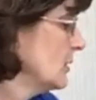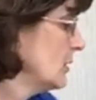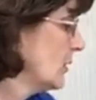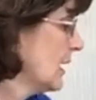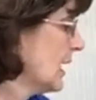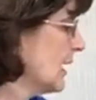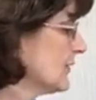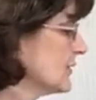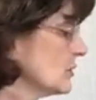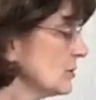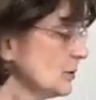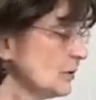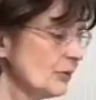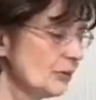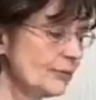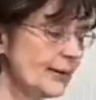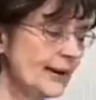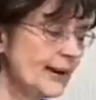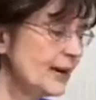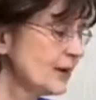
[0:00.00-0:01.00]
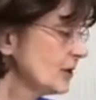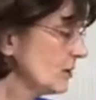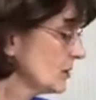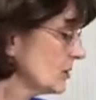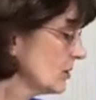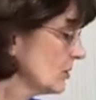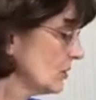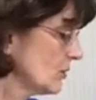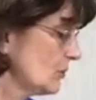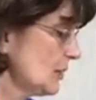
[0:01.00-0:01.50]
don't have to do it with a rag. You can
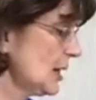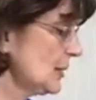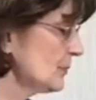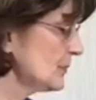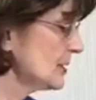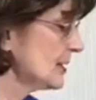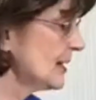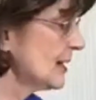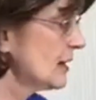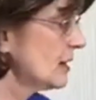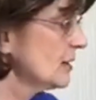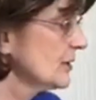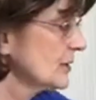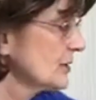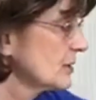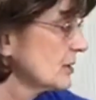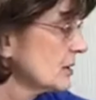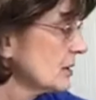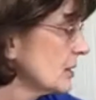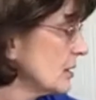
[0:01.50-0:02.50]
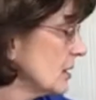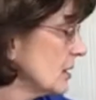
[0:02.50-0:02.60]
do it with paper towels.